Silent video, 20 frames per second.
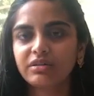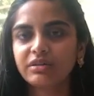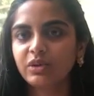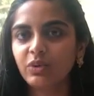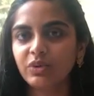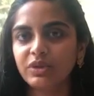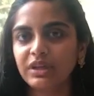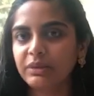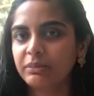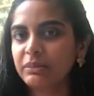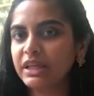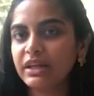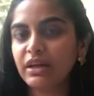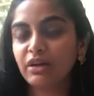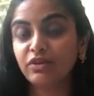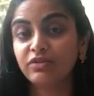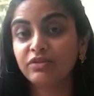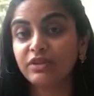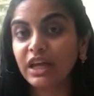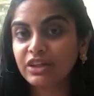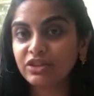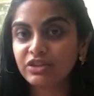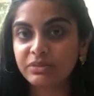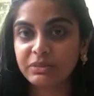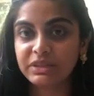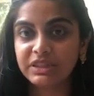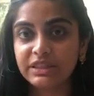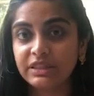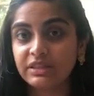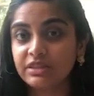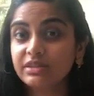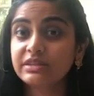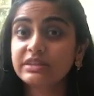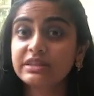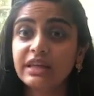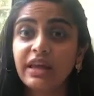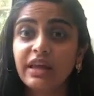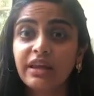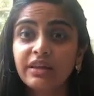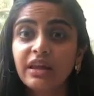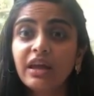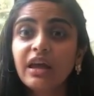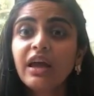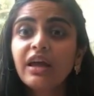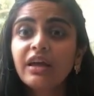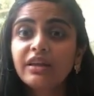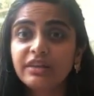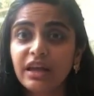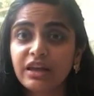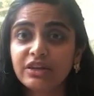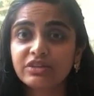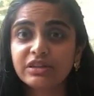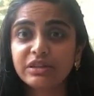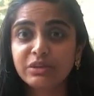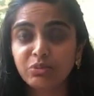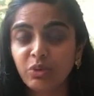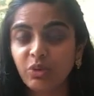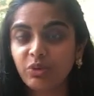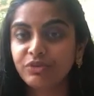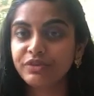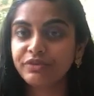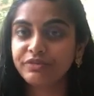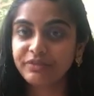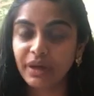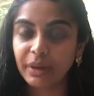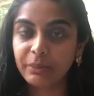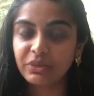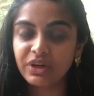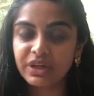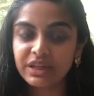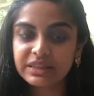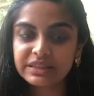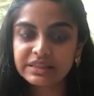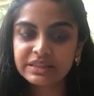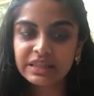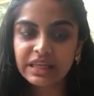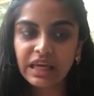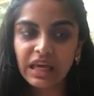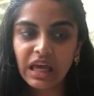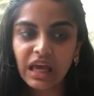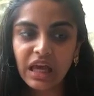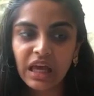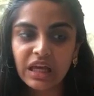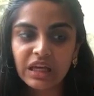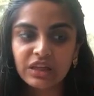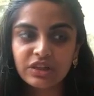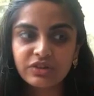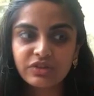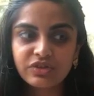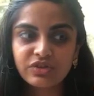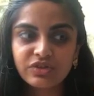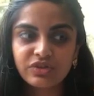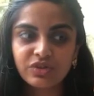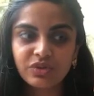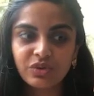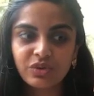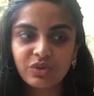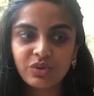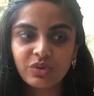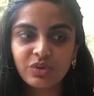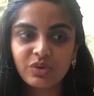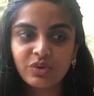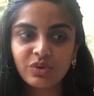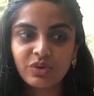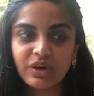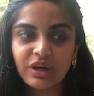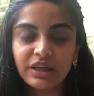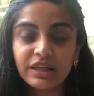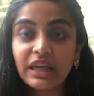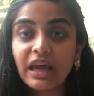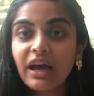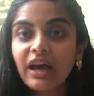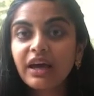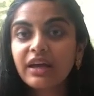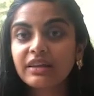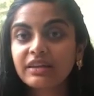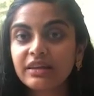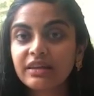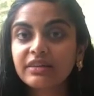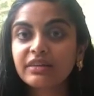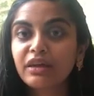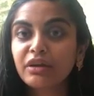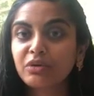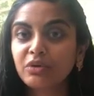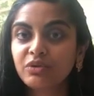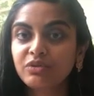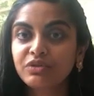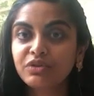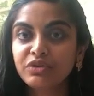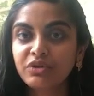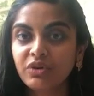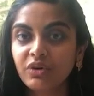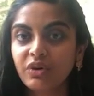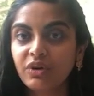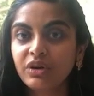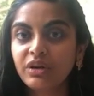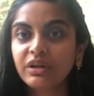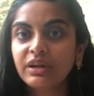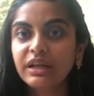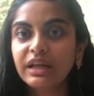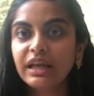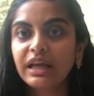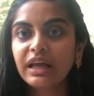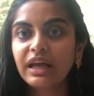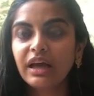clothing made out of natural materials and naturally woven fabrics. So yeah, I think that overall